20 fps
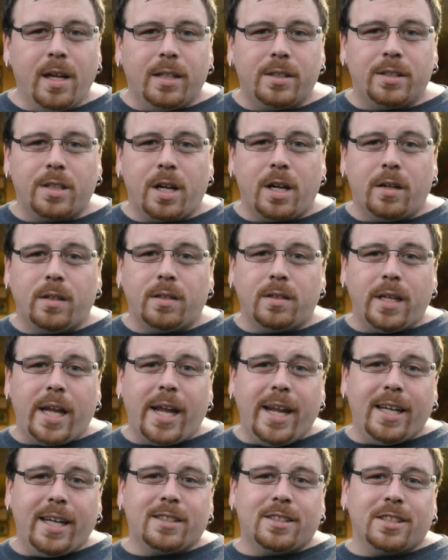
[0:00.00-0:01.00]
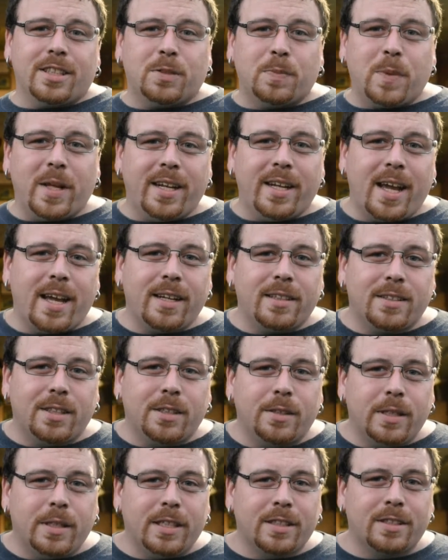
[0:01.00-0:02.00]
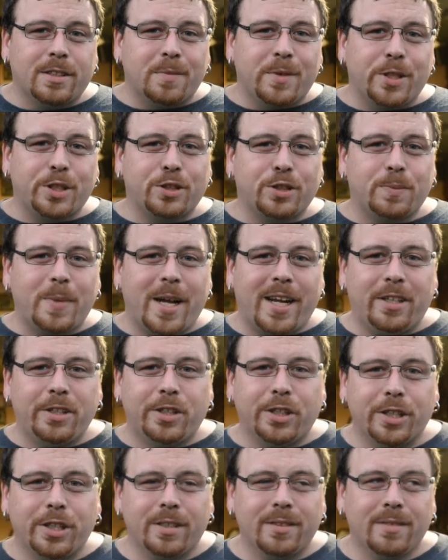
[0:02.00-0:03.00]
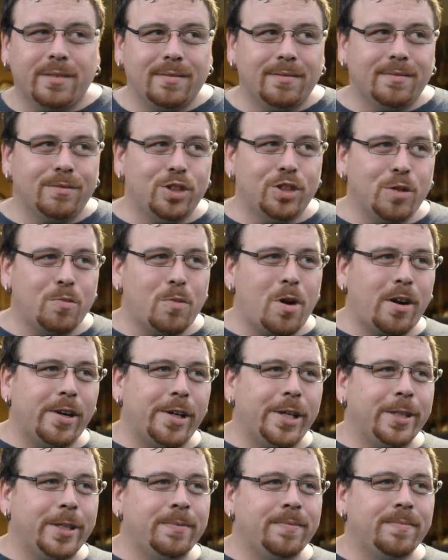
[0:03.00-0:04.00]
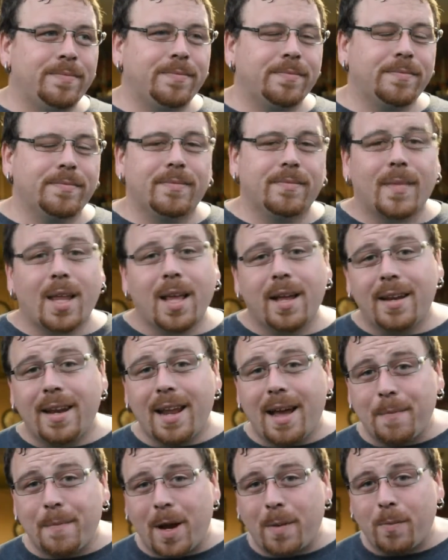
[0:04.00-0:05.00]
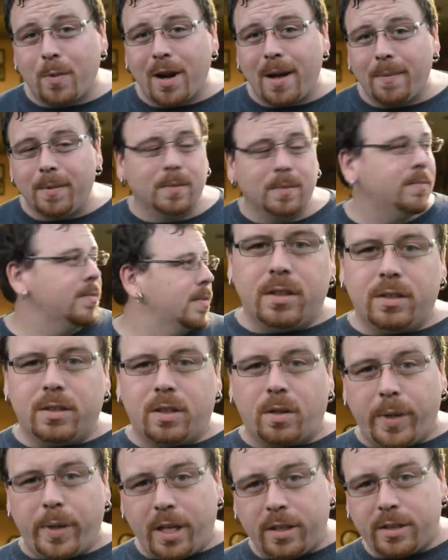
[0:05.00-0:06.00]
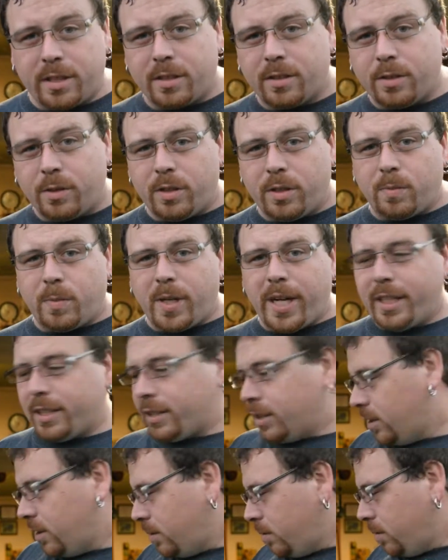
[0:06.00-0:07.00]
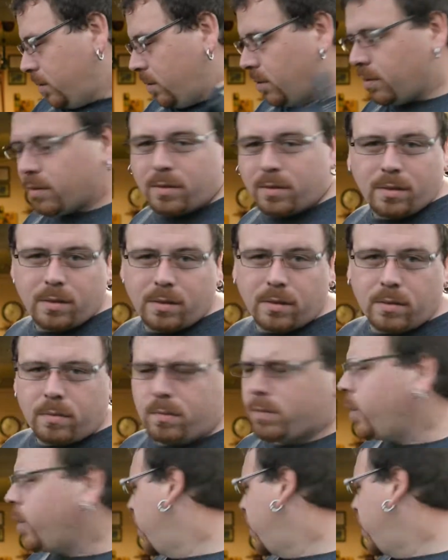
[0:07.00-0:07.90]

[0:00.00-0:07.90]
So he gets to explain that to his commercial manager tomorrow. Not my problem. So we are still doing the brakes. Are we